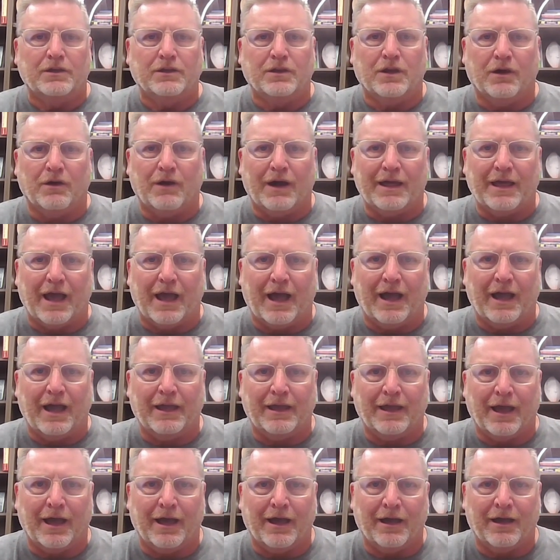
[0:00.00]
You know, I
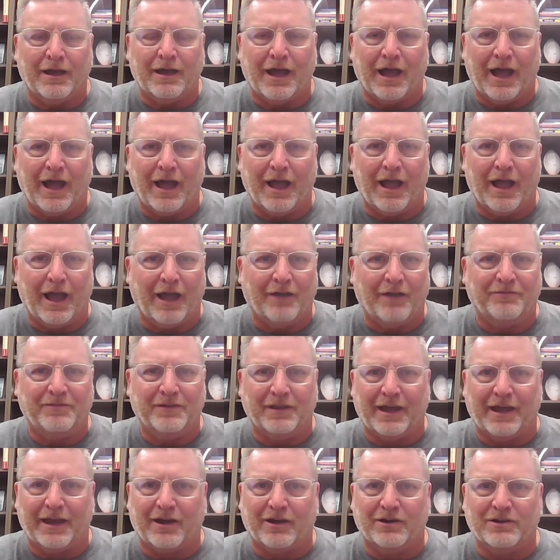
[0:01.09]
I, uh, I, I feel
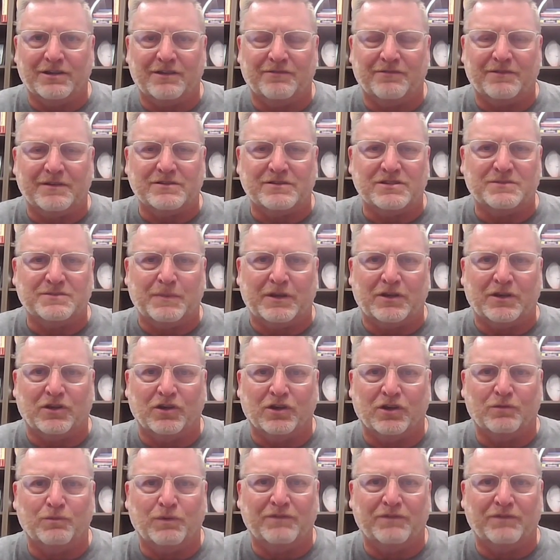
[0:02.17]
like our defense has been good.